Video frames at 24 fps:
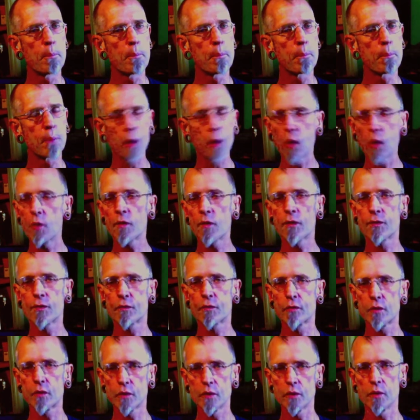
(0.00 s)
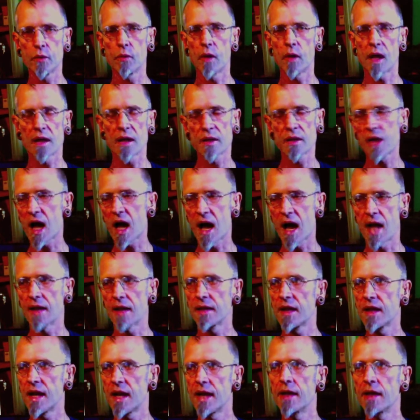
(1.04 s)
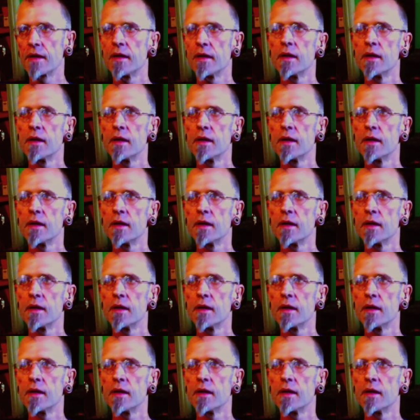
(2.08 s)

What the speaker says: broke through a lot. Like